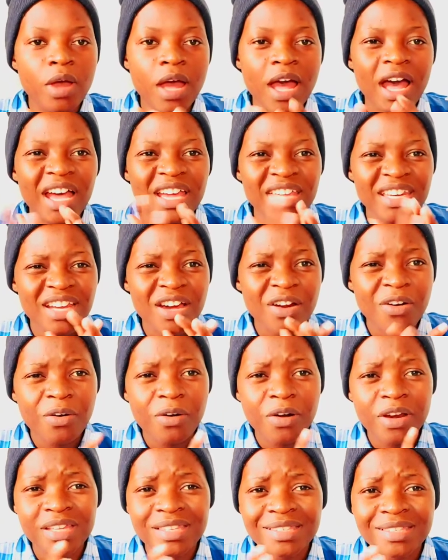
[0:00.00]
alina
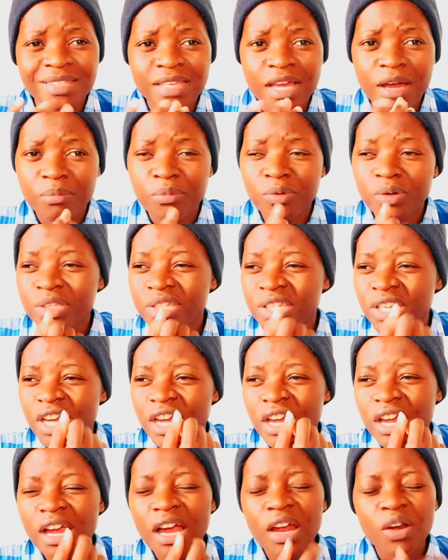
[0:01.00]
crolex
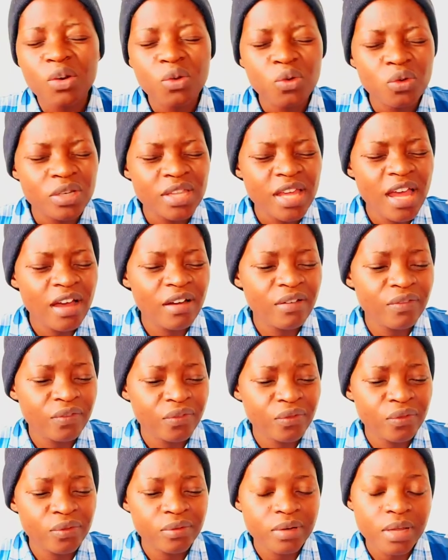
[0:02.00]
yamwokyenda looli
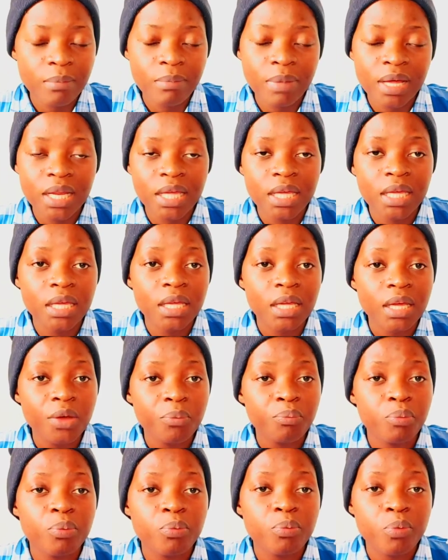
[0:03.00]
avunda banaye
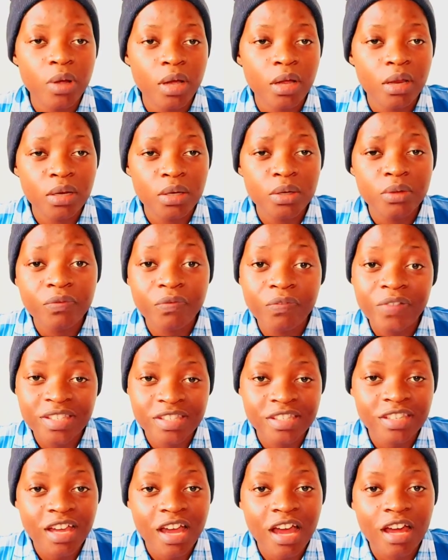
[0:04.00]
people are
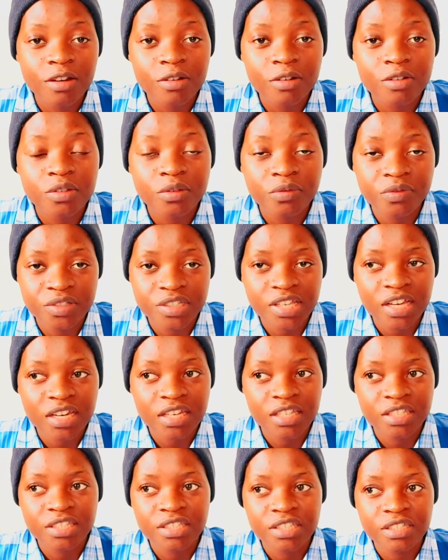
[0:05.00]
facing a lot of
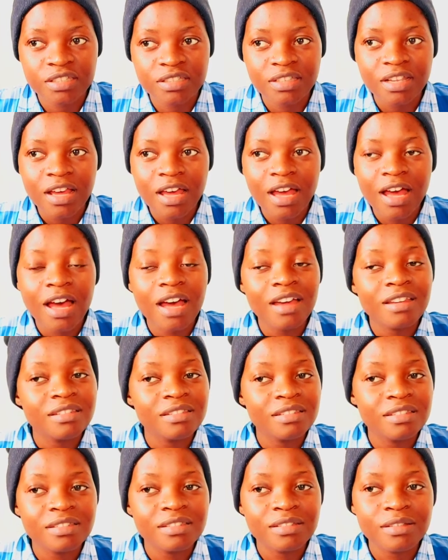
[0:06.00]
challenges
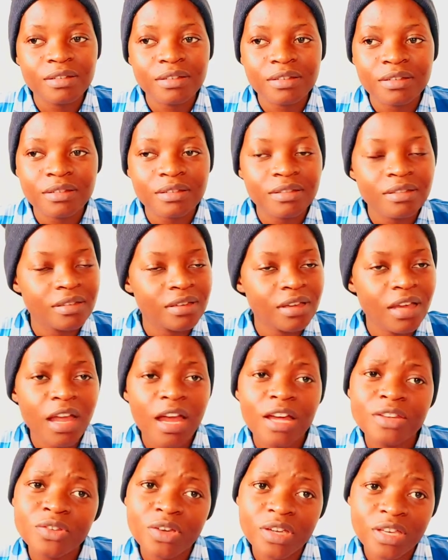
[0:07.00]
and
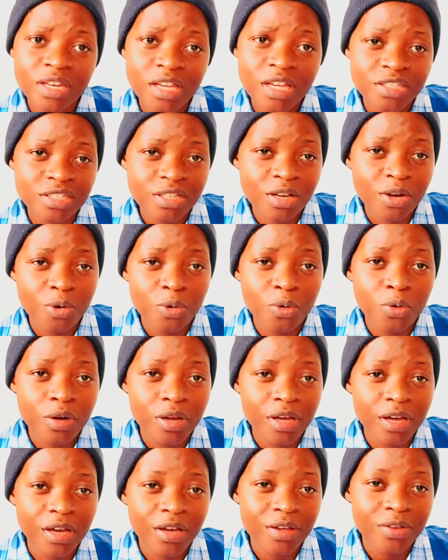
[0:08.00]
nga ina
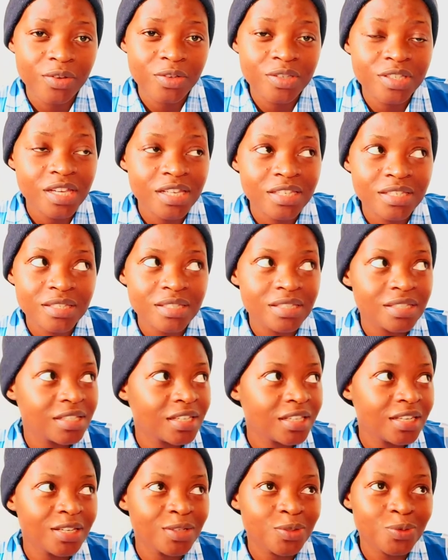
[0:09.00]
kyakukola you just
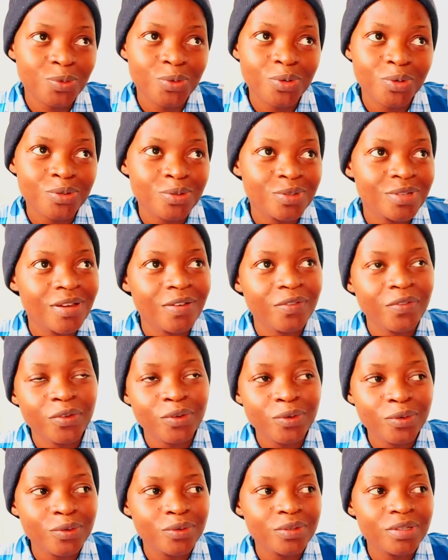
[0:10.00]
needed to go to the
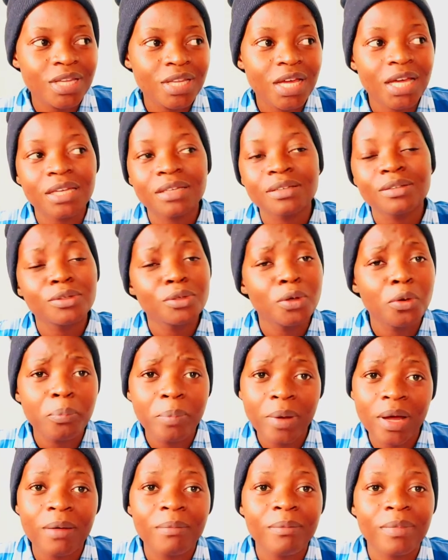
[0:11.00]
field and no
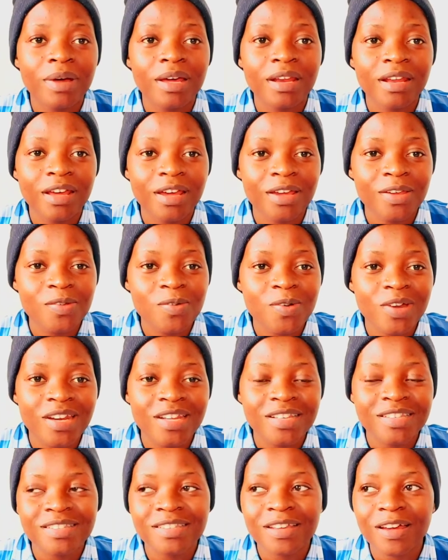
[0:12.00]
pambana. you
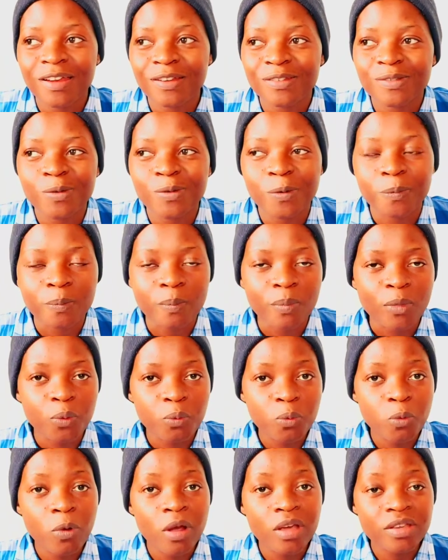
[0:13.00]
understand so
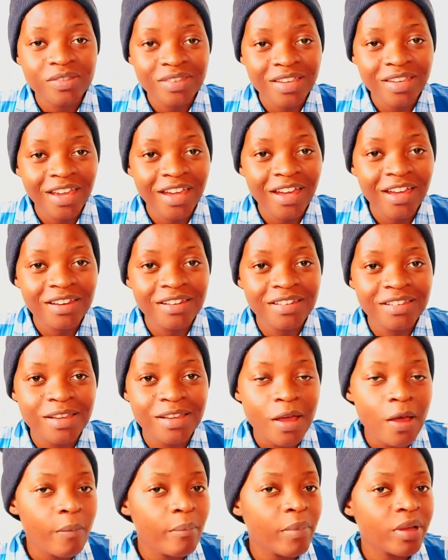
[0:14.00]
we were scared
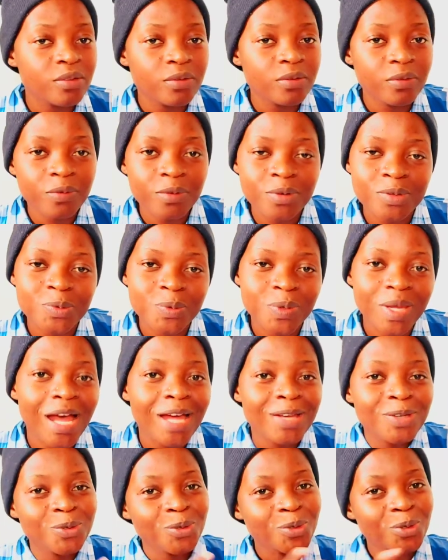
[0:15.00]
but of course we
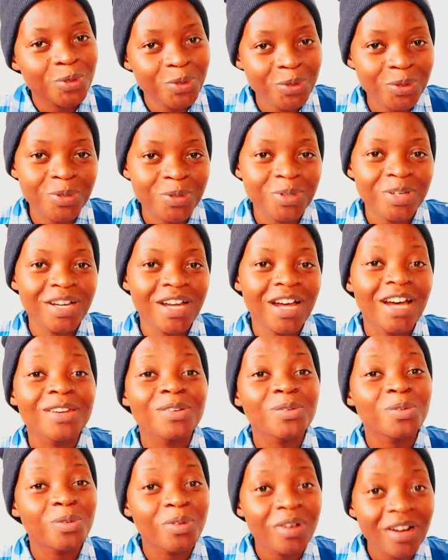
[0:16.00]
had to go
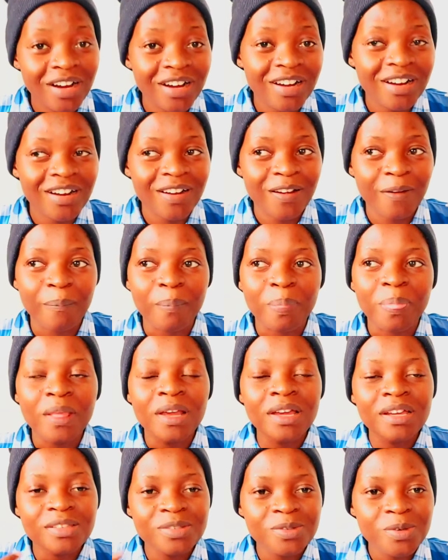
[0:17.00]
and work
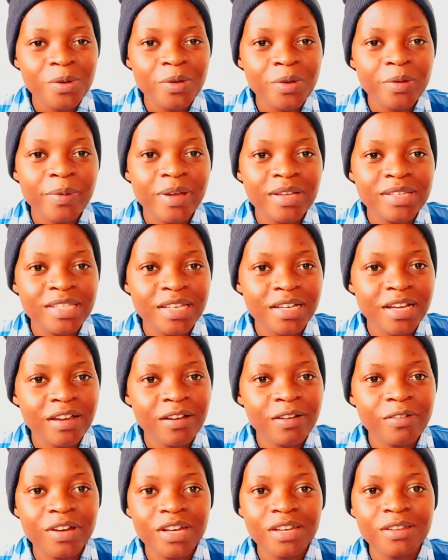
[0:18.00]
so we were take
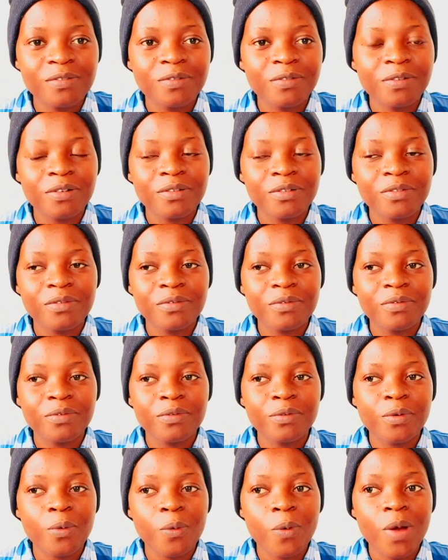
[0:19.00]
already for
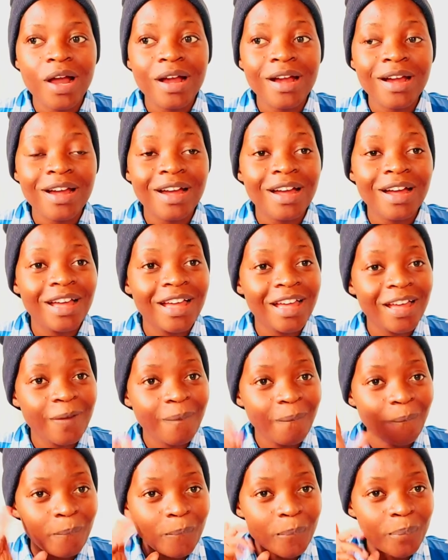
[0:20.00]
for work,
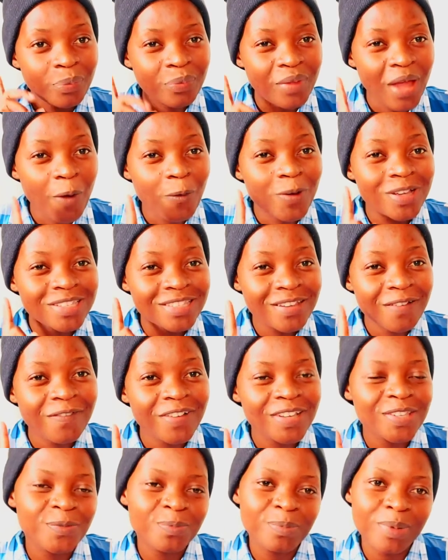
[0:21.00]
I was the
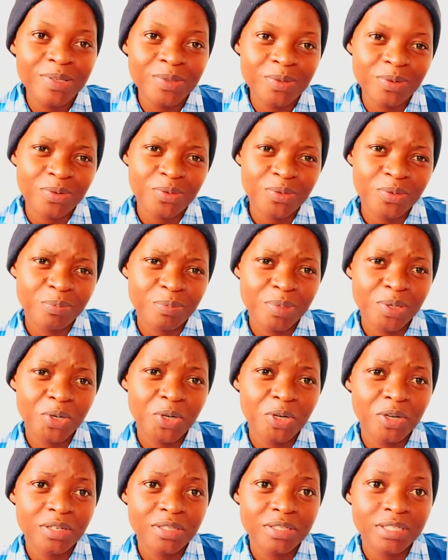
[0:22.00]
first person to be
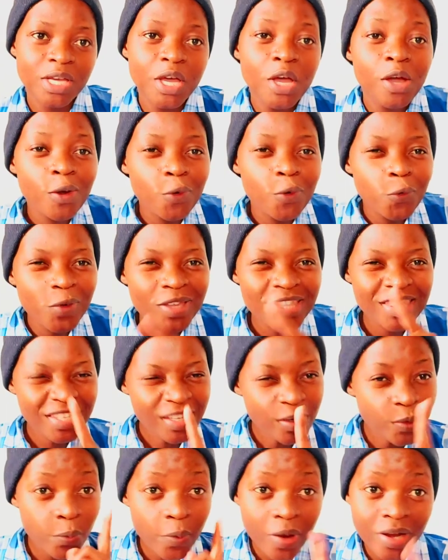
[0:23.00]
called.
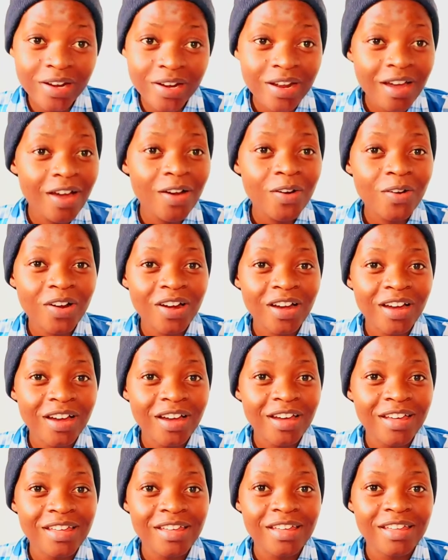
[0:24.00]
Within one hour,
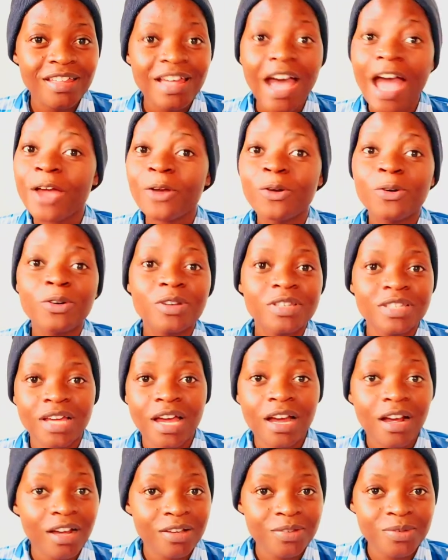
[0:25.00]
I got a
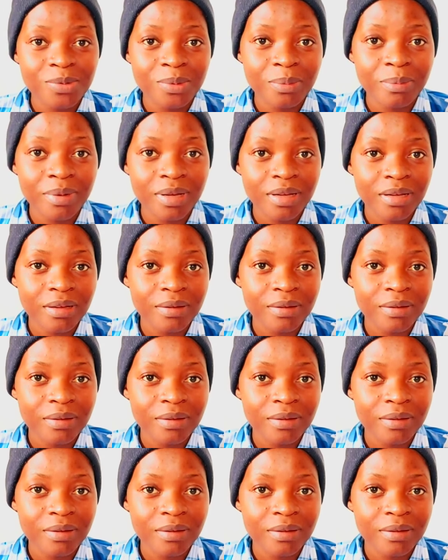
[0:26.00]
customer.